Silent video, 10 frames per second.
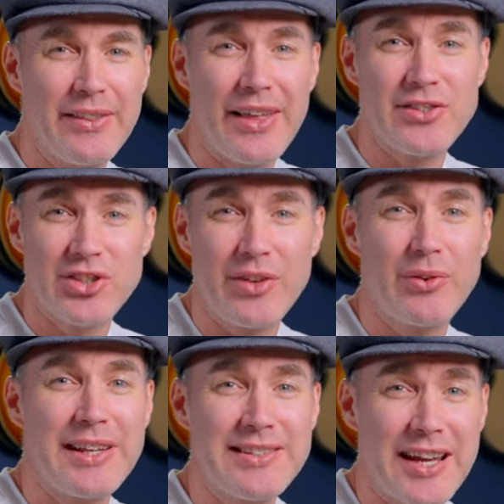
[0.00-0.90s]
That
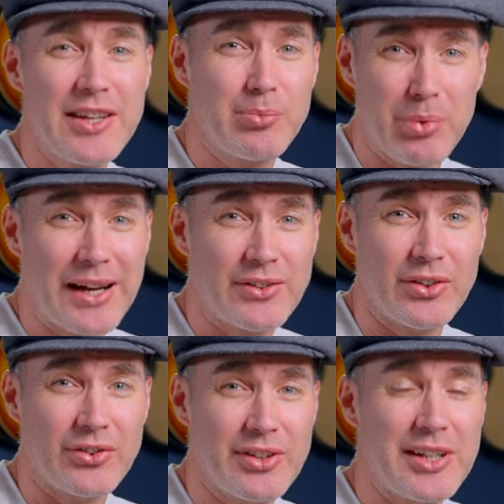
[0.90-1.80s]
generally takes
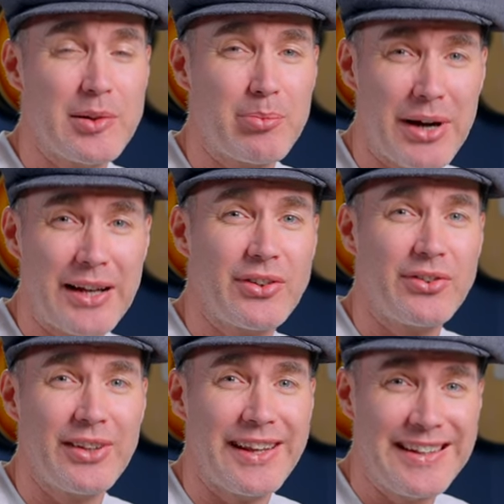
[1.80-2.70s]
practice. You need to
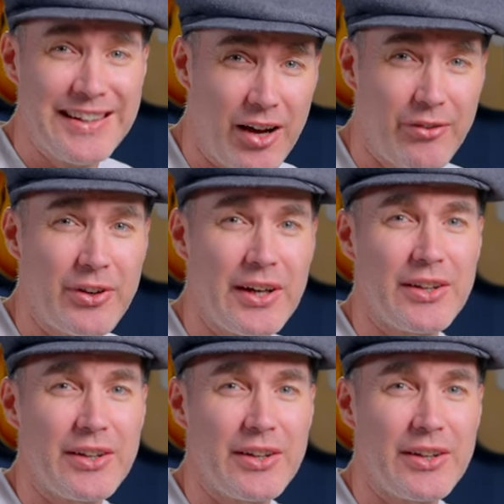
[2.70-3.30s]
practice it enough